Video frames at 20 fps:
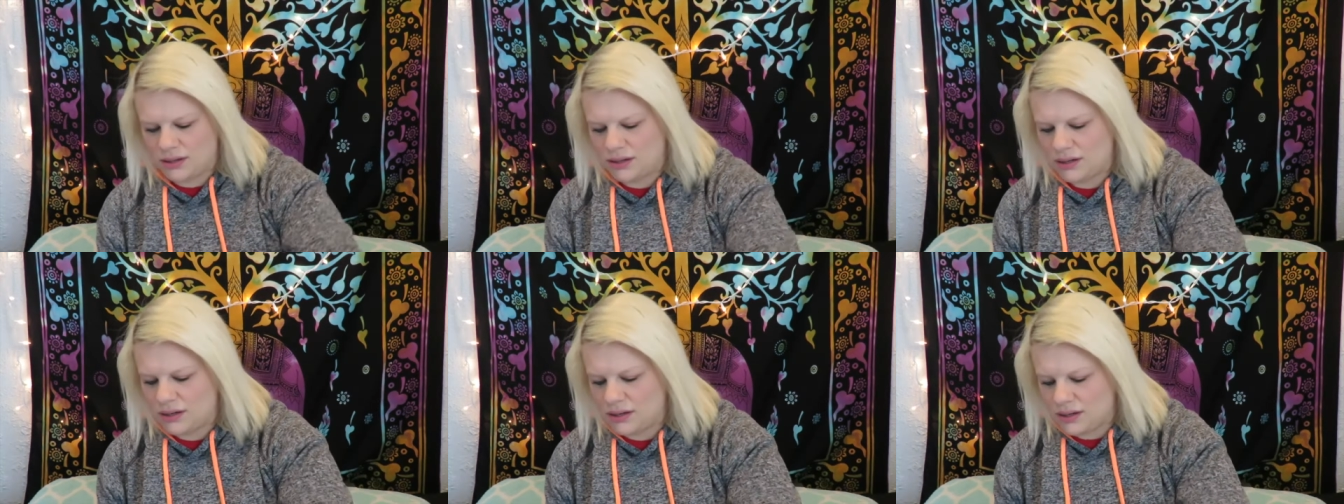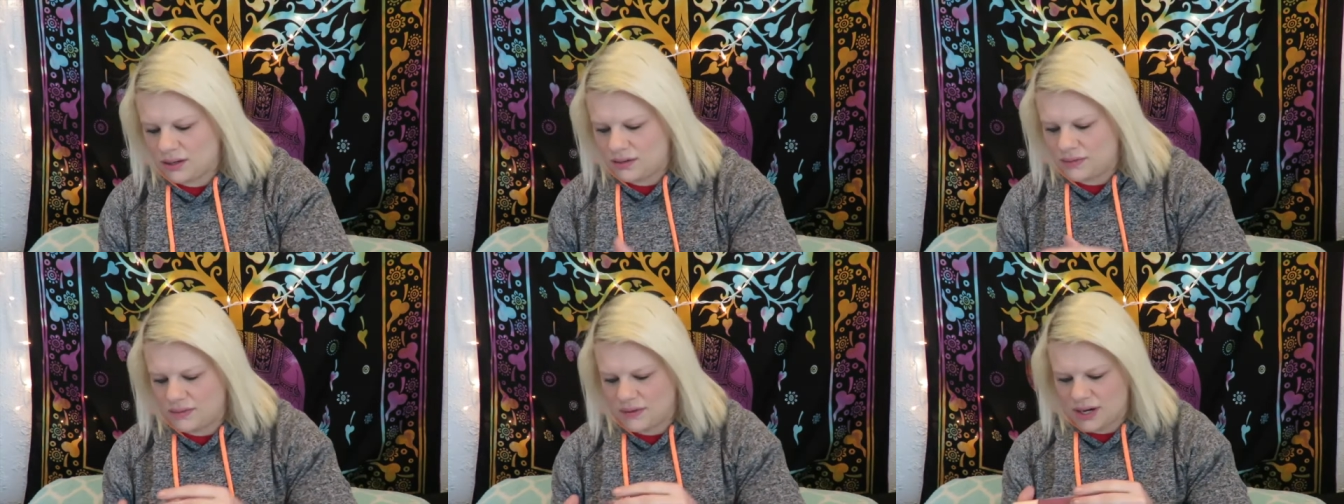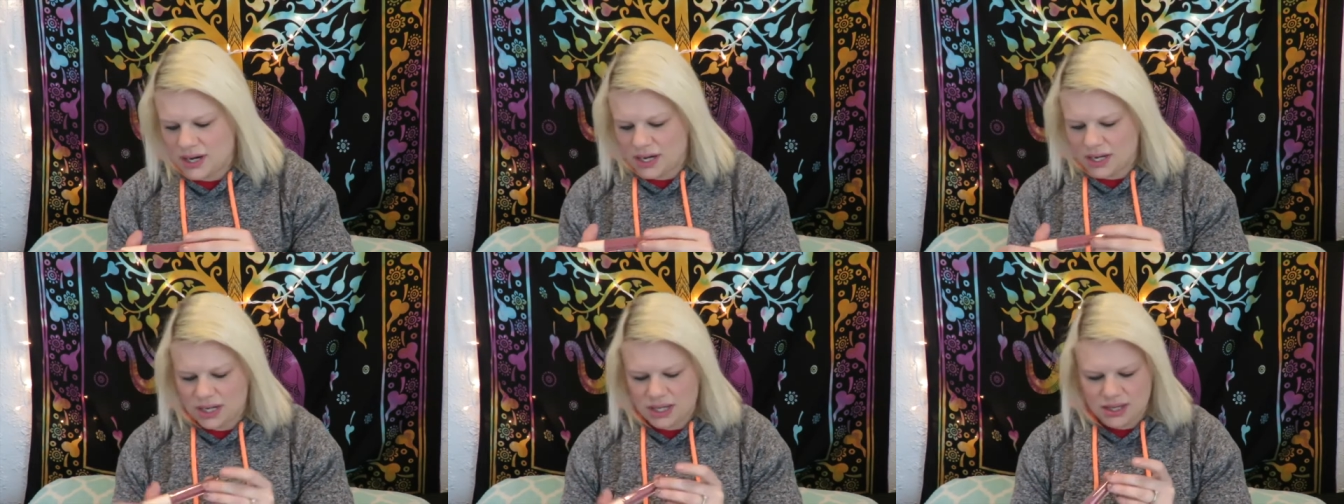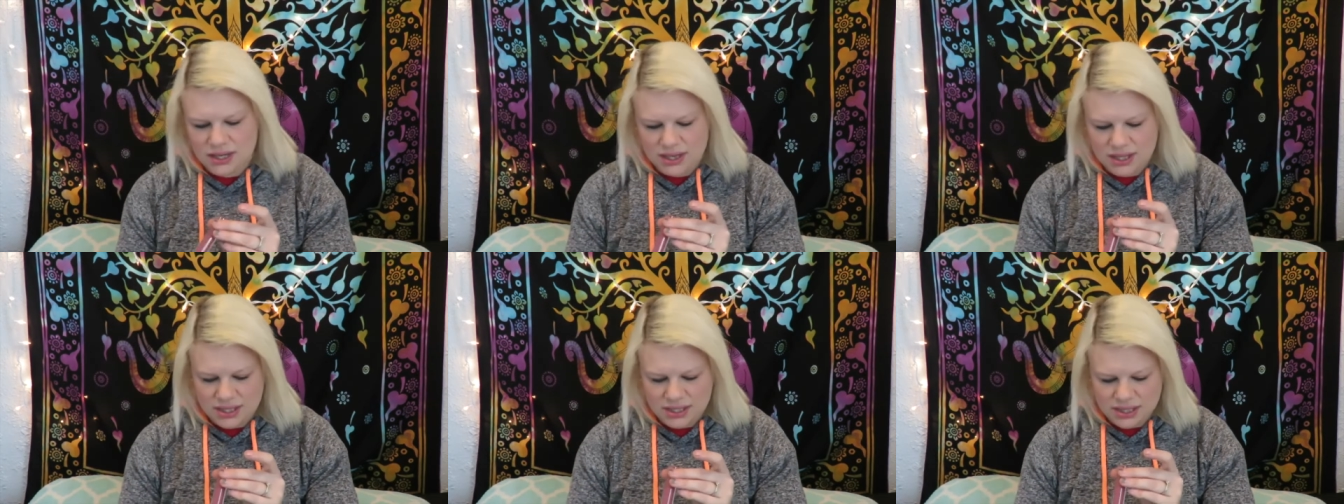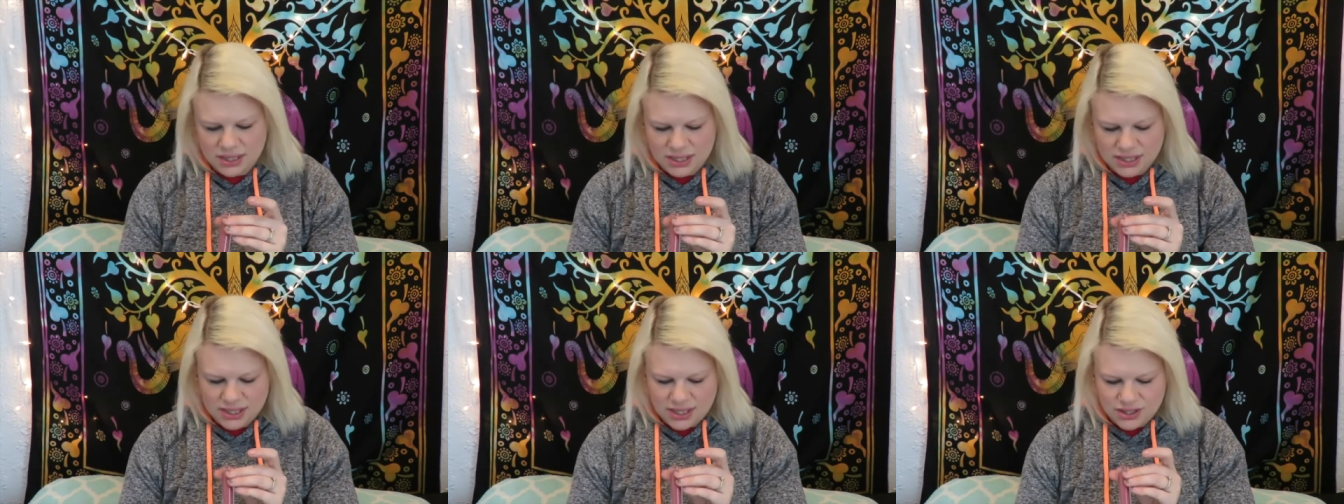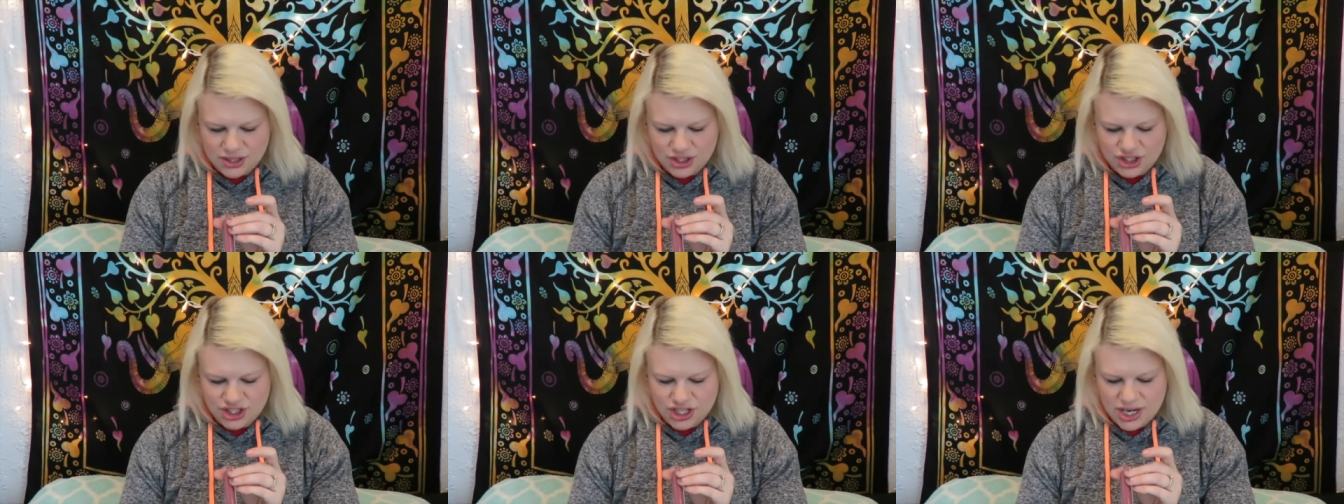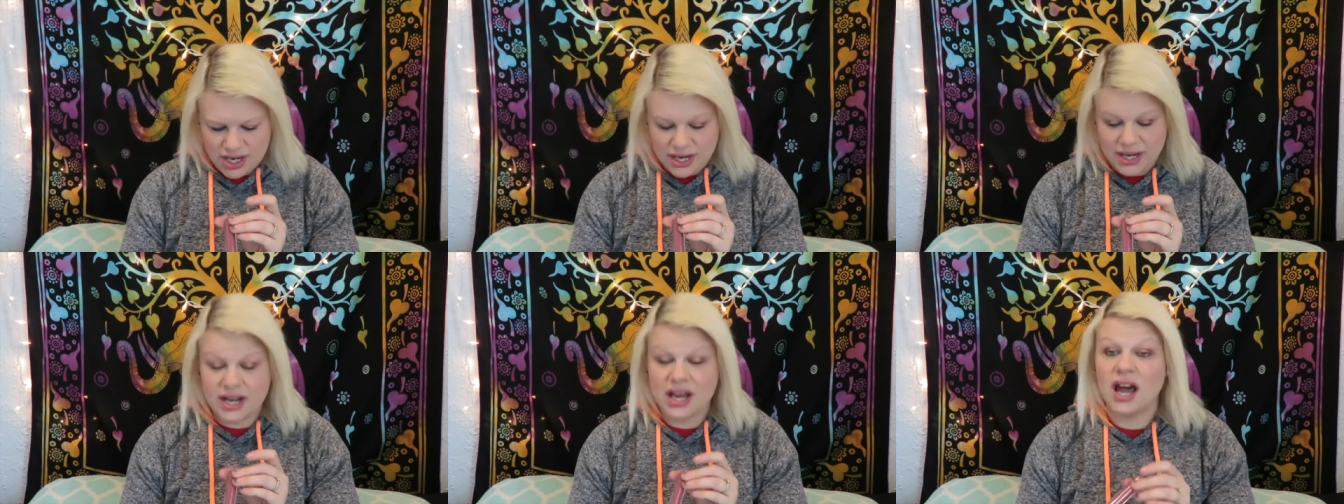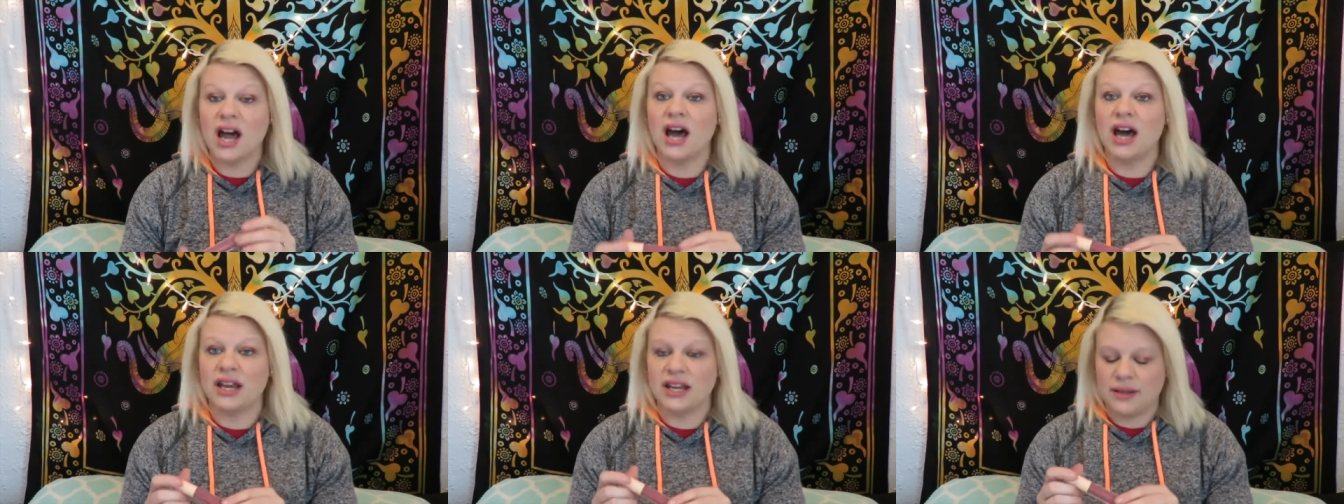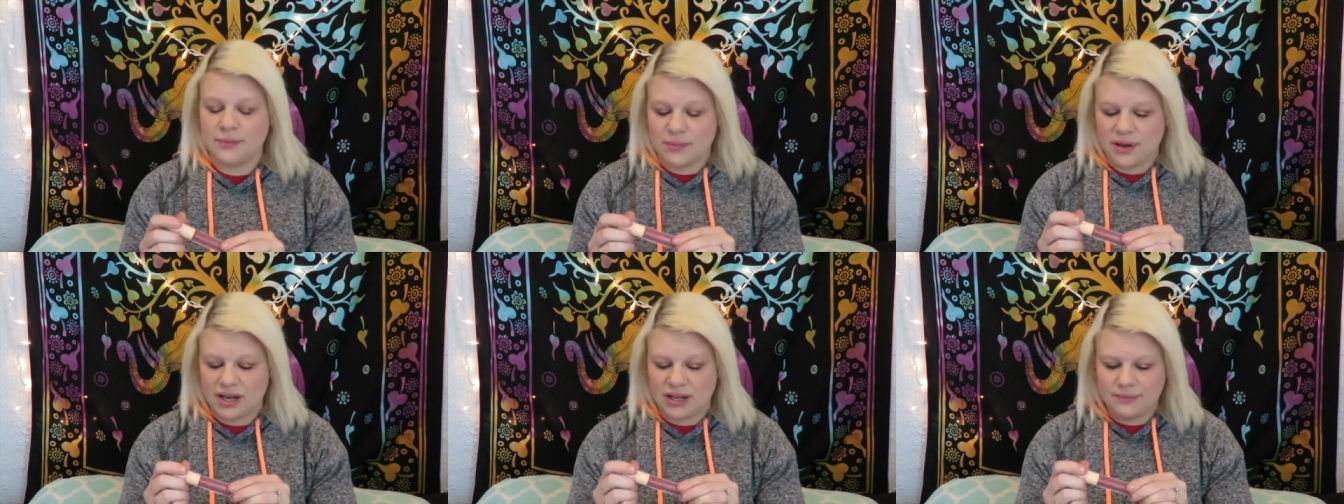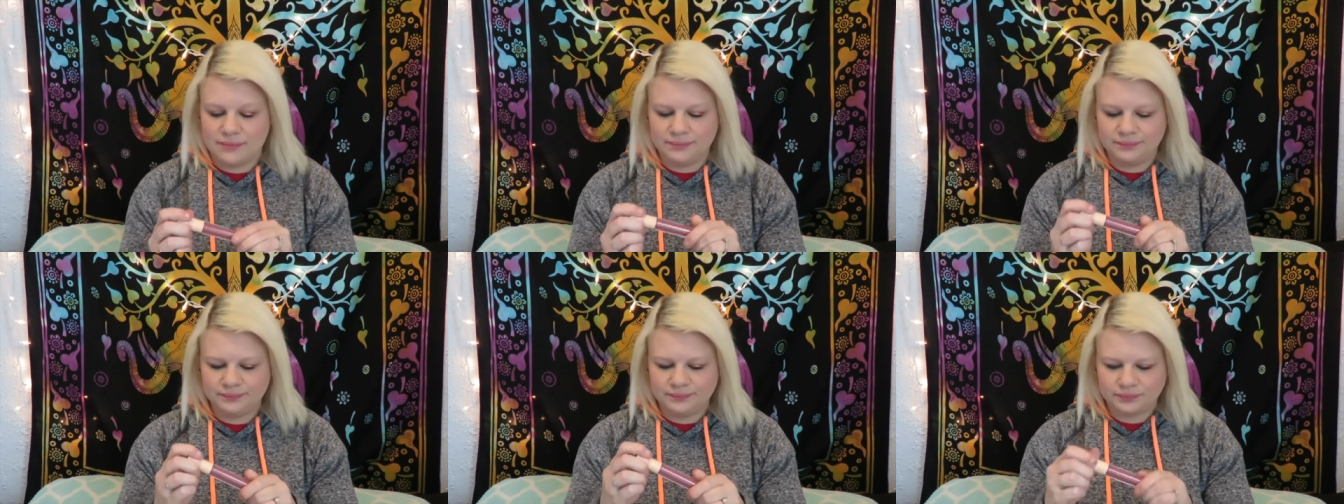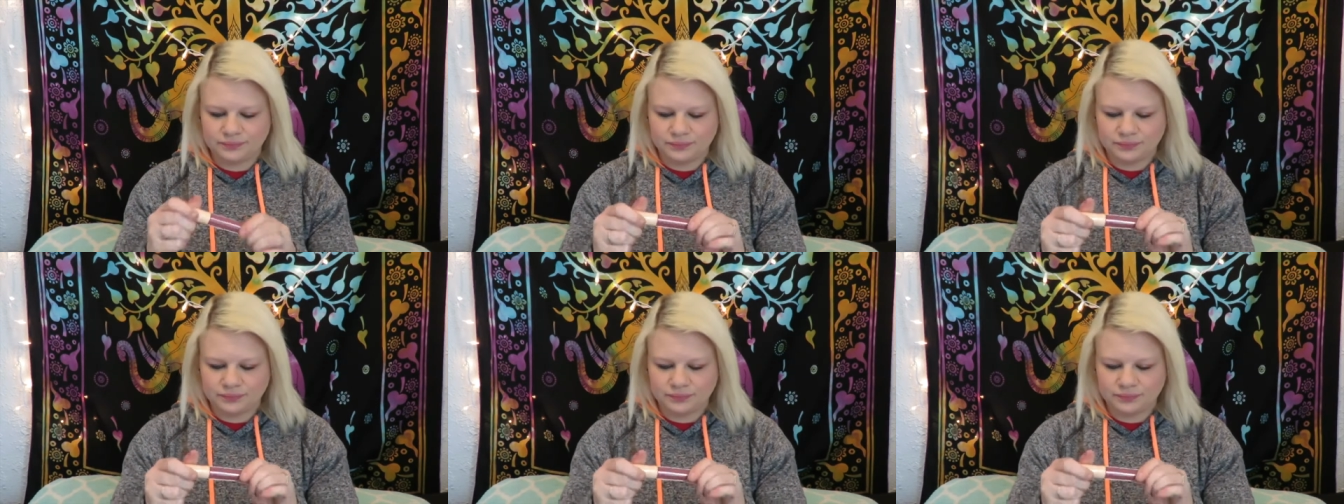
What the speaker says: Alrighty, this is in the shade Honey Bun.